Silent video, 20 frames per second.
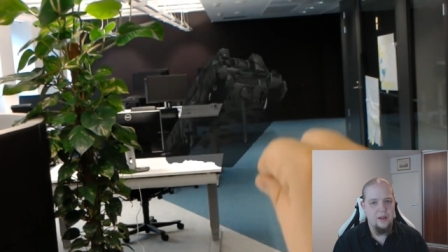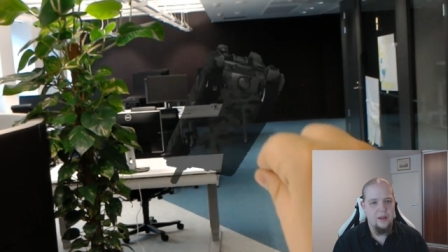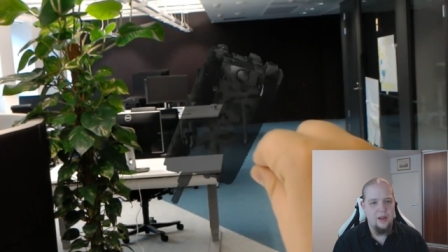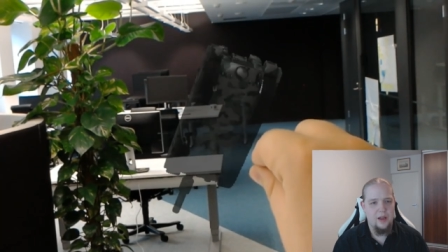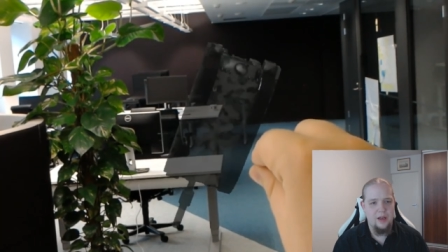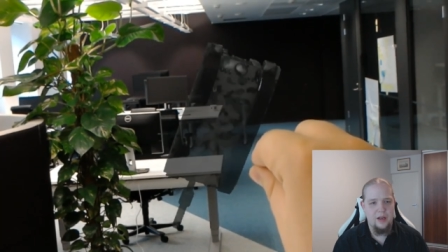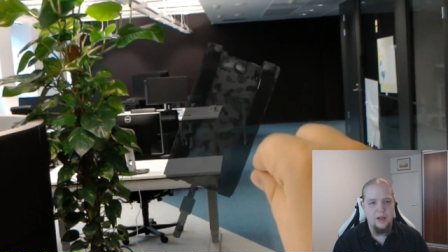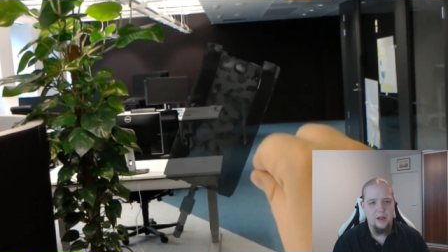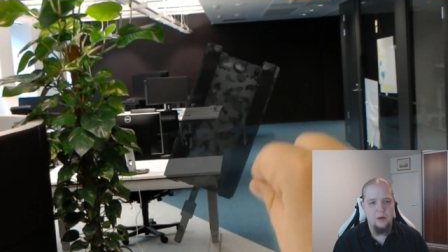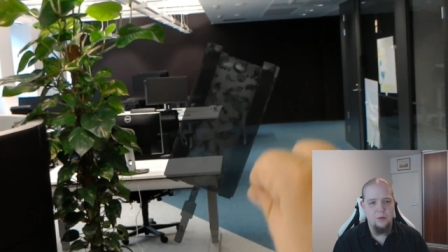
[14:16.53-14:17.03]

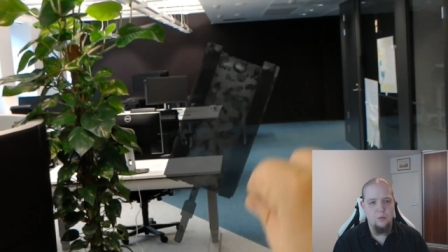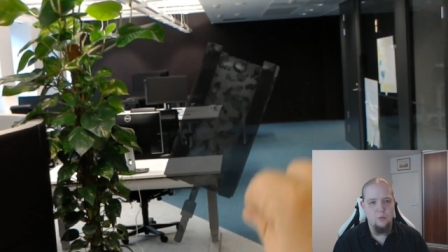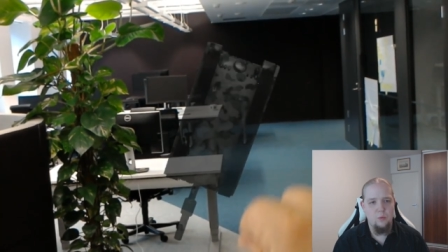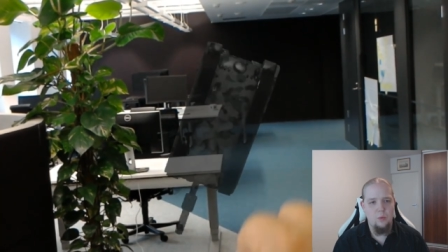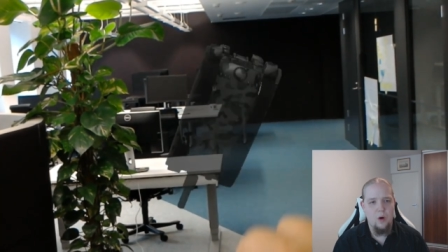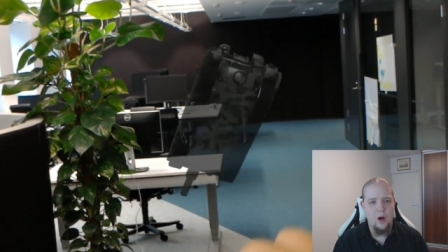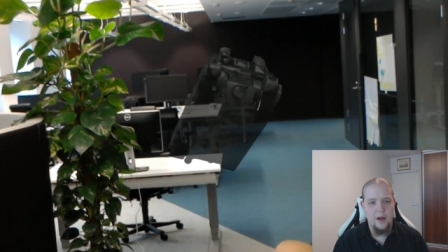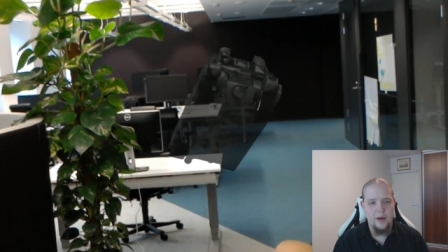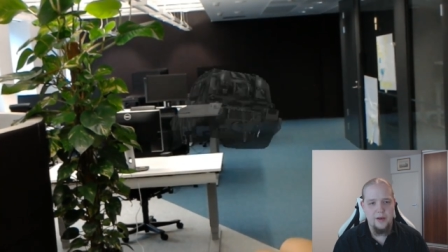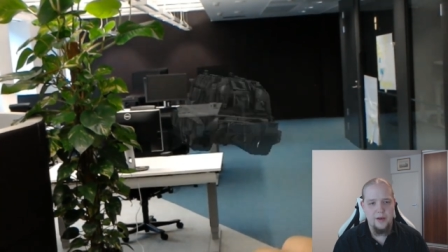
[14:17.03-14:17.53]
any
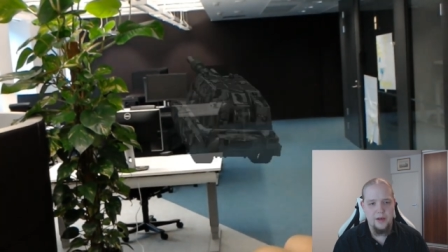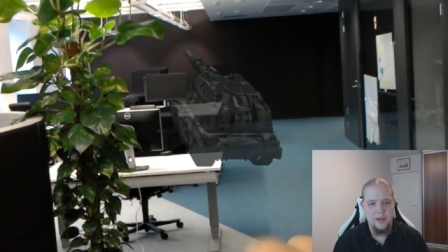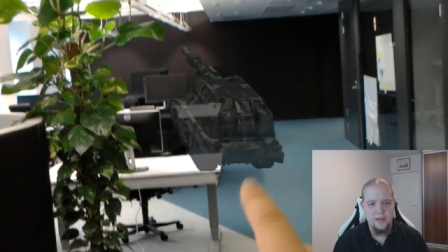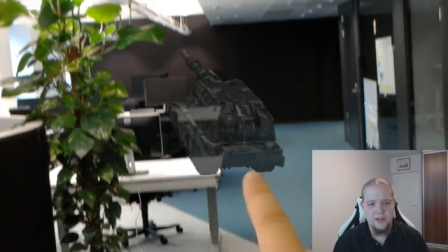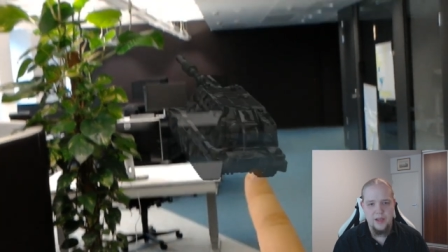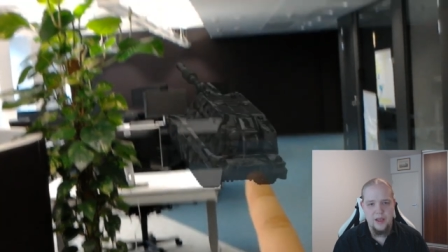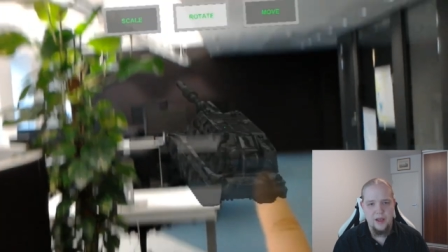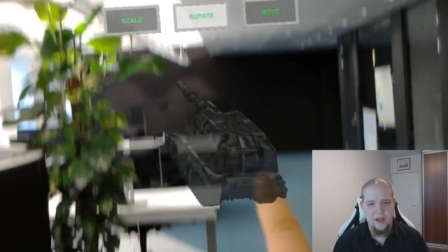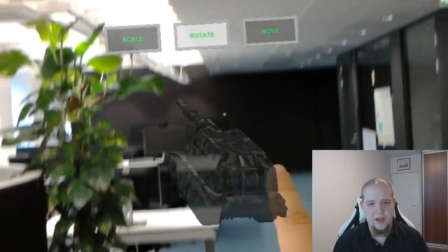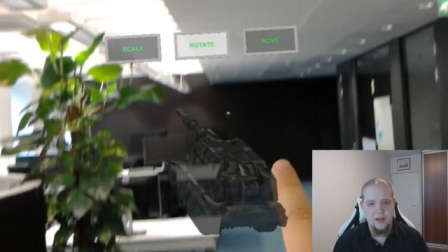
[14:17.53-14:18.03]
one
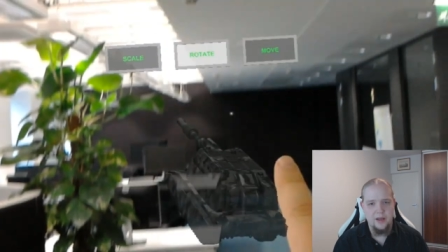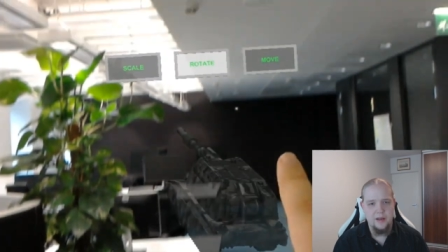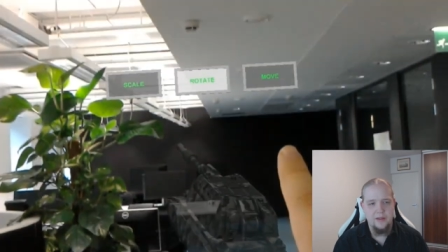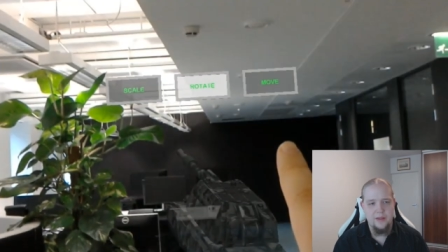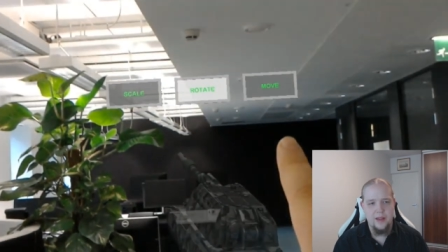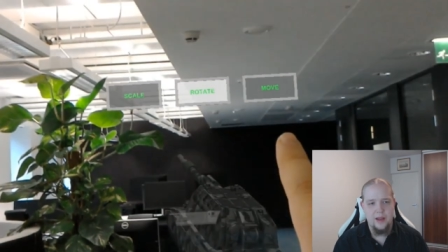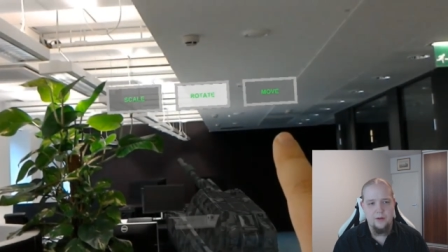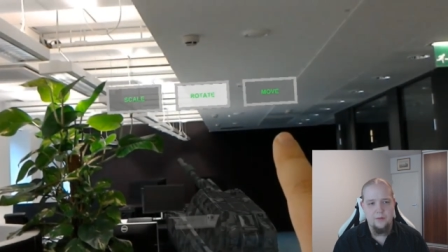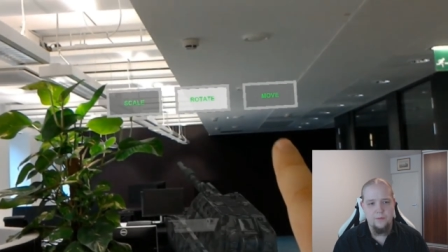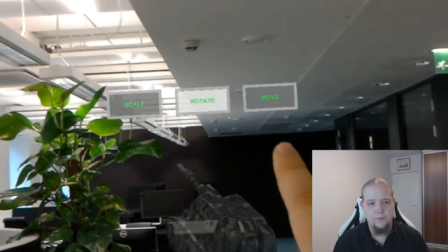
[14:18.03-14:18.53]
design
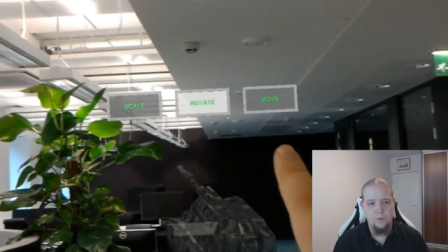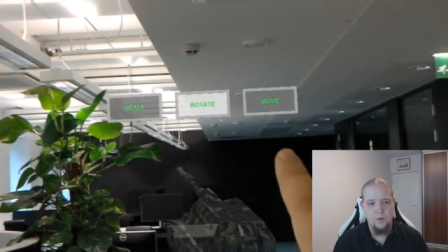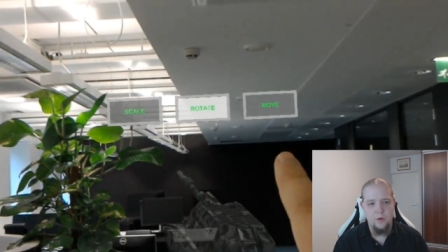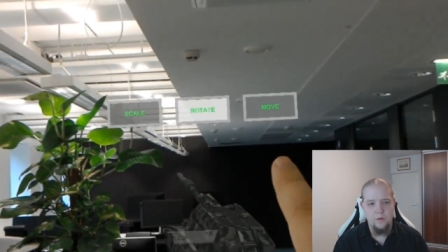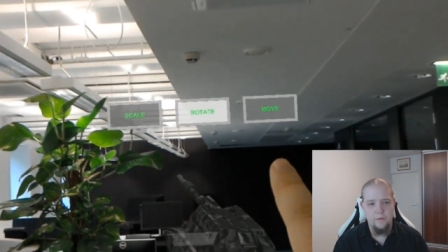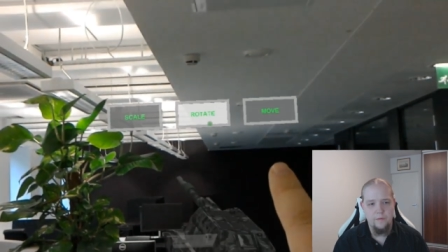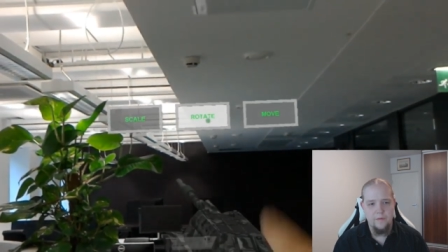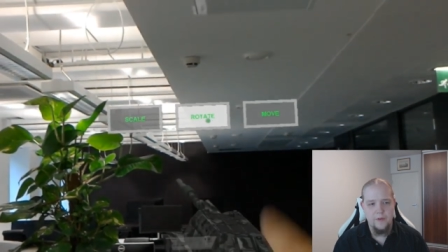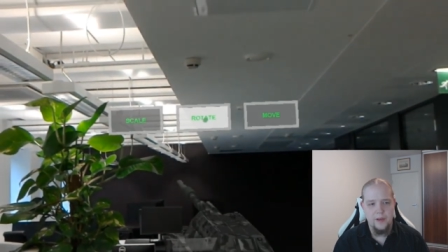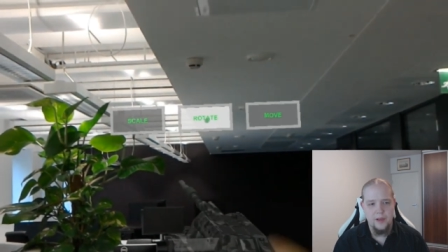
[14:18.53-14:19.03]
that
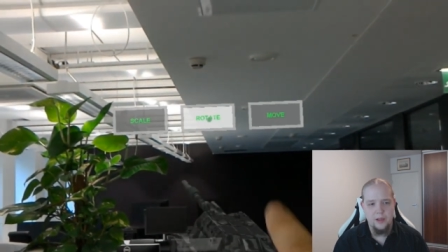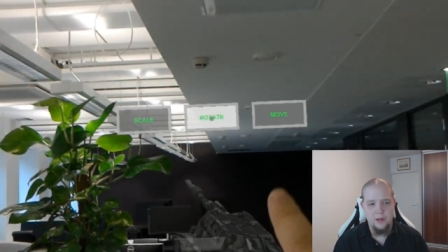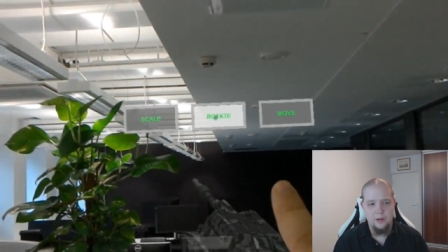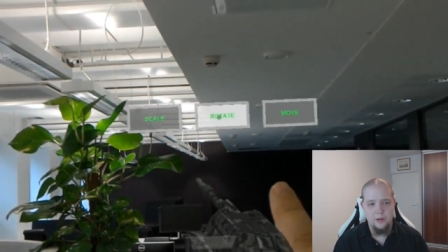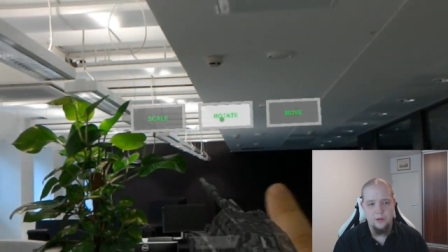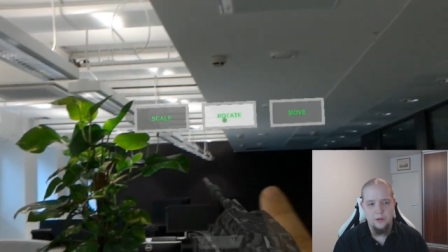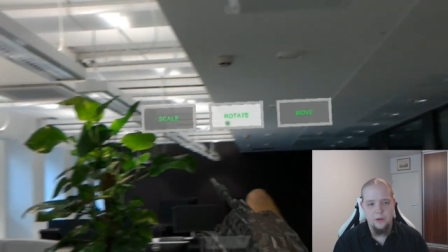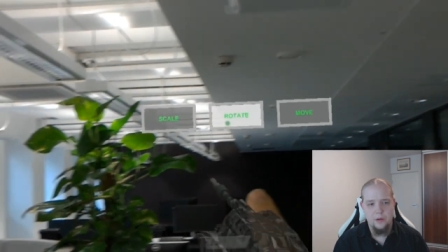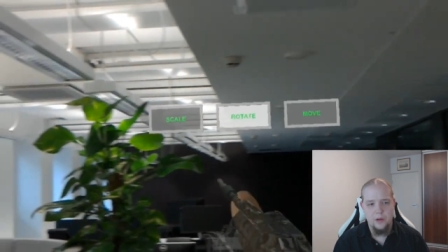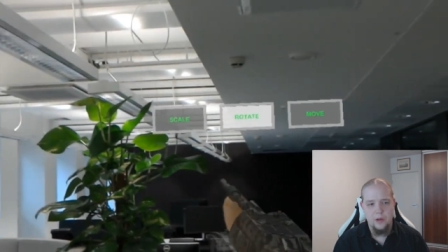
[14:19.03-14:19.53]
would
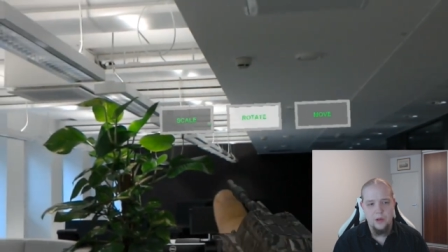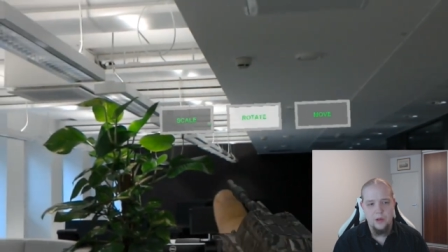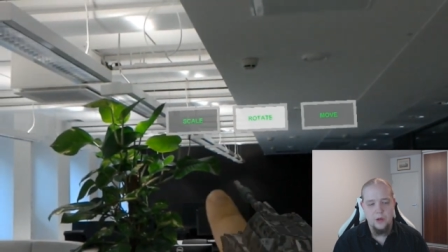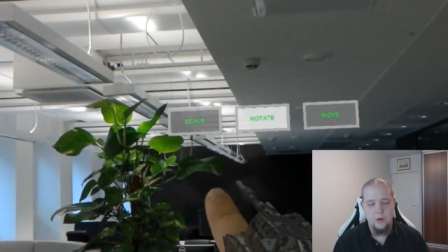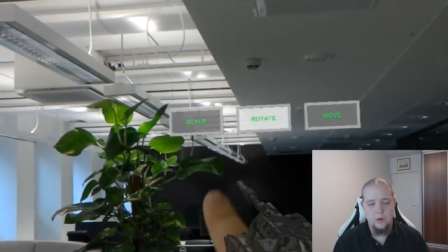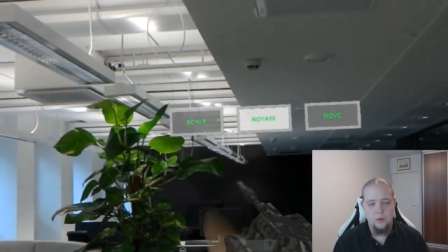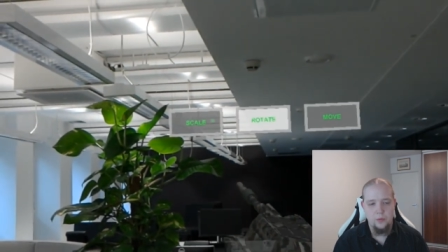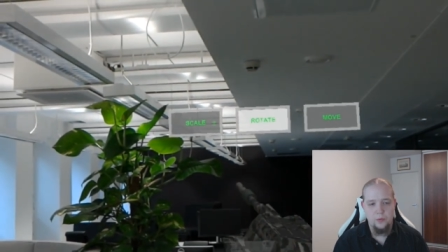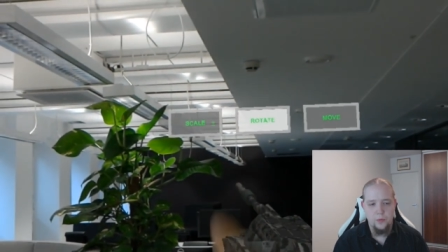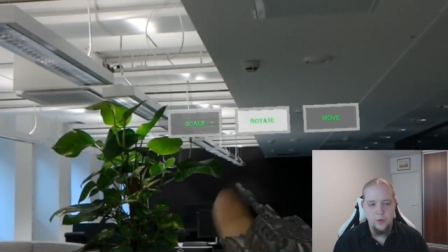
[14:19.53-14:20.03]
feel
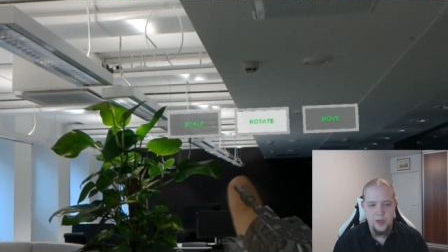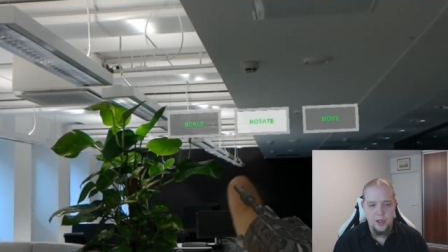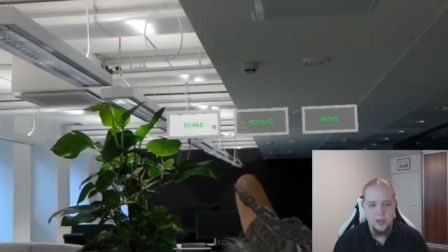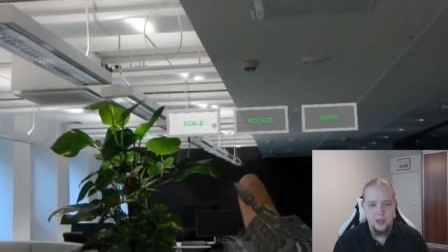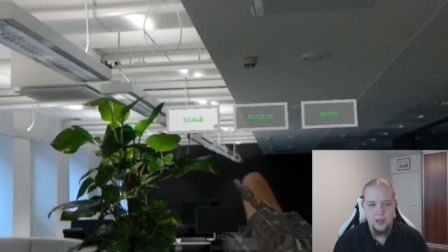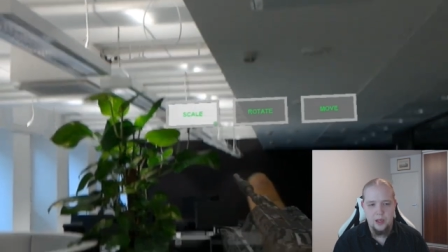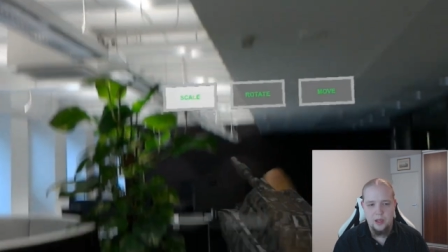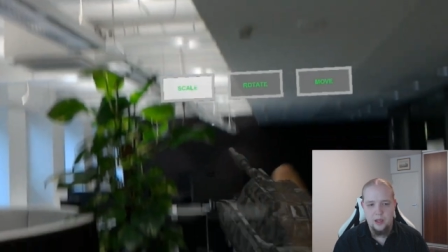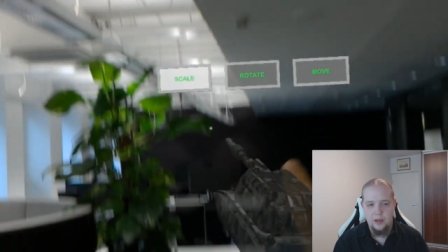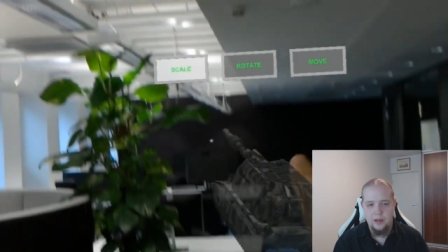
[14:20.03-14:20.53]

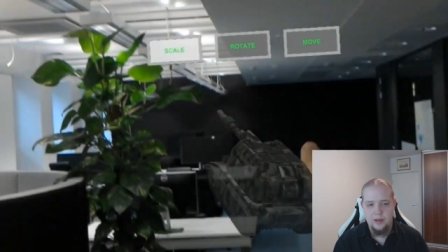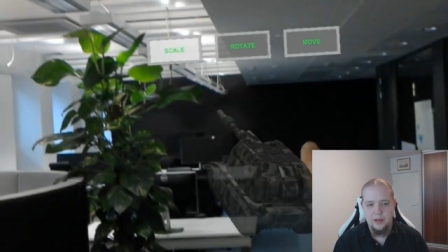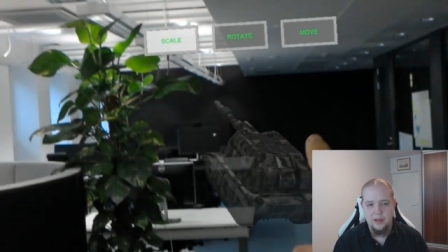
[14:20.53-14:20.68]
really